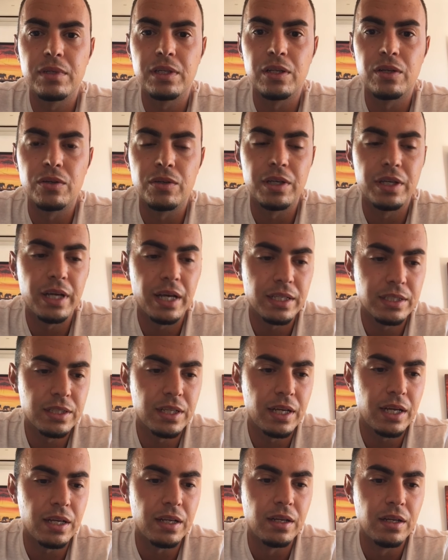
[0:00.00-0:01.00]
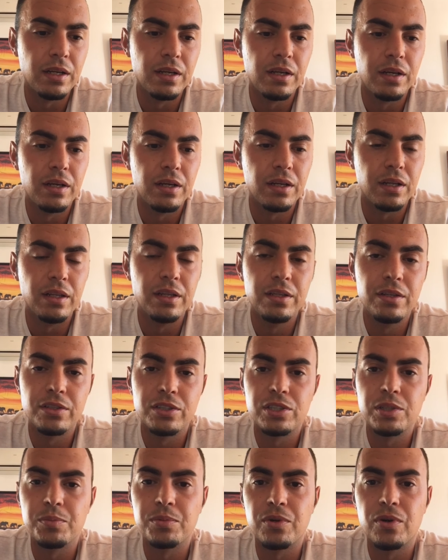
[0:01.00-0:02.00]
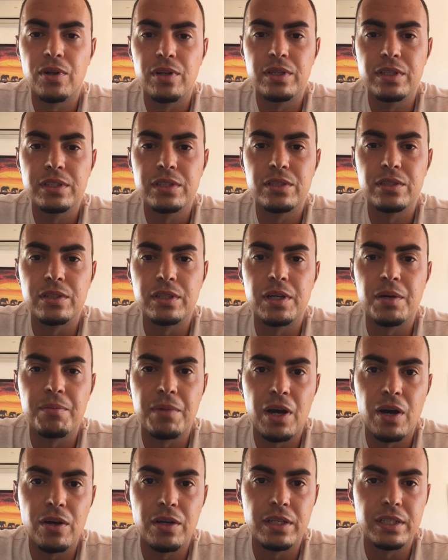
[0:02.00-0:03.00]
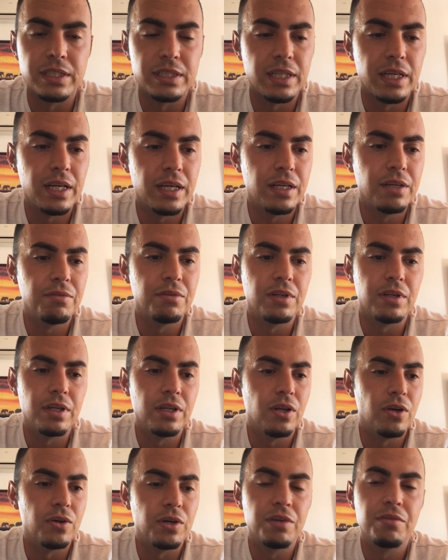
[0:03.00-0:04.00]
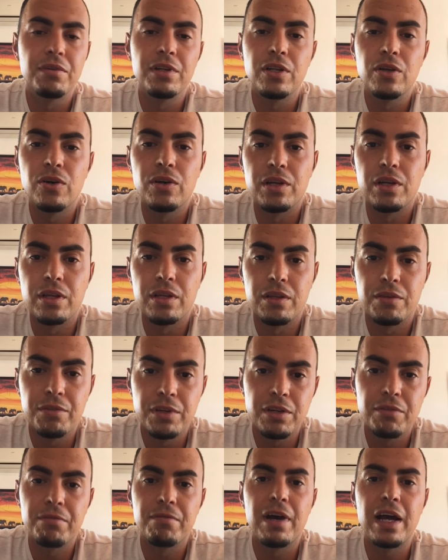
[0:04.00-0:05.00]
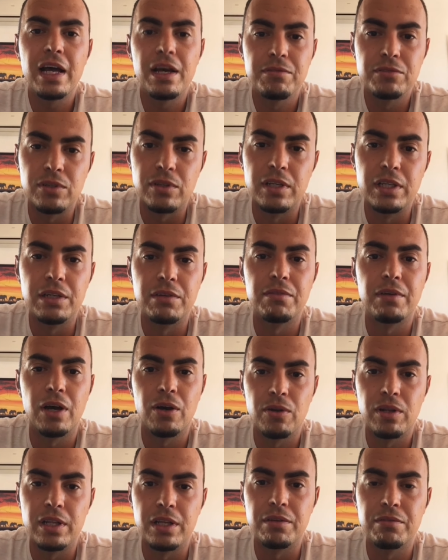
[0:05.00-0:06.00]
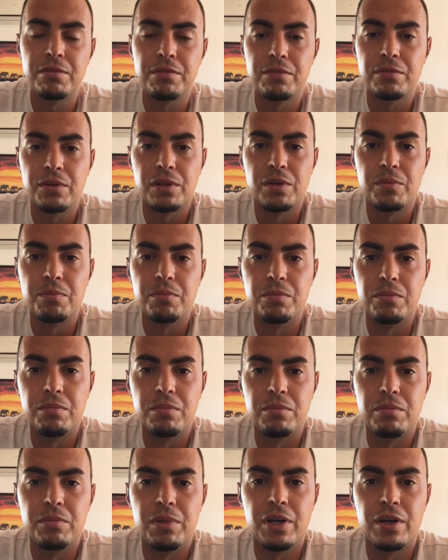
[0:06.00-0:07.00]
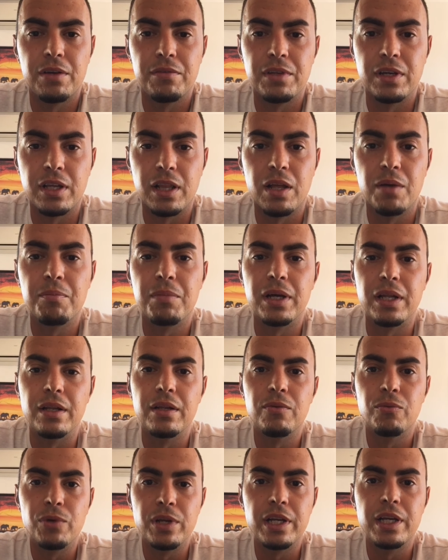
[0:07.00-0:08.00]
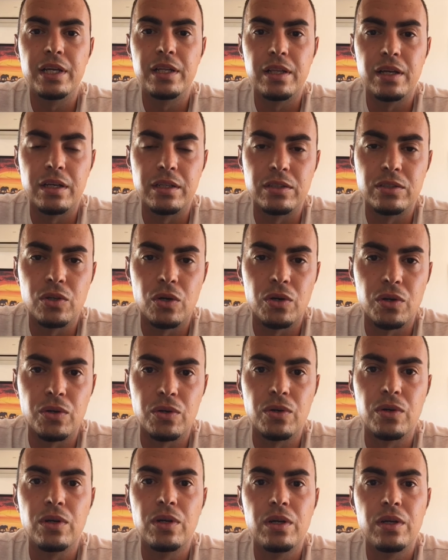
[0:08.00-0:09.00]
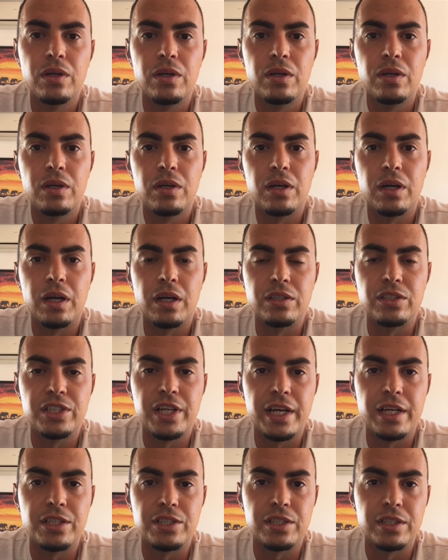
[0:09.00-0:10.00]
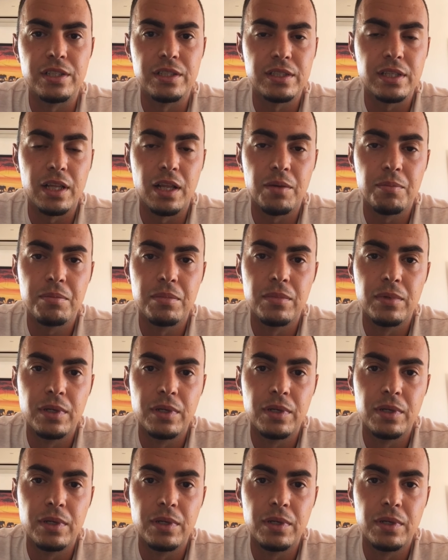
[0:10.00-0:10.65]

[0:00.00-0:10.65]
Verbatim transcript: You know, he has that leadership quality to come out and say even you know even though even if I have to leave, I will leave for the better of the club. But we need a total uh, change in this club.